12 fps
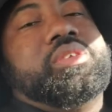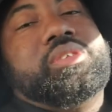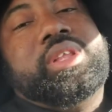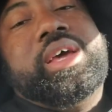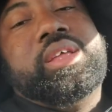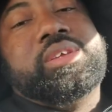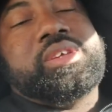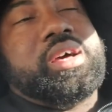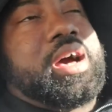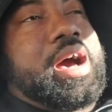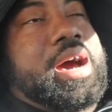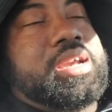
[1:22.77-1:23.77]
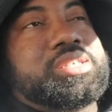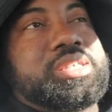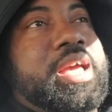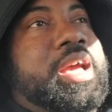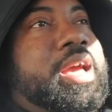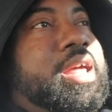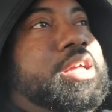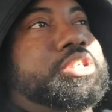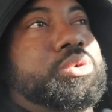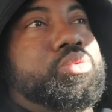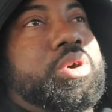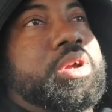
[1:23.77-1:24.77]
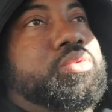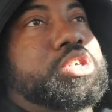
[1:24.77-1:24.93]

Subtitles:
Ladies, I understand that you want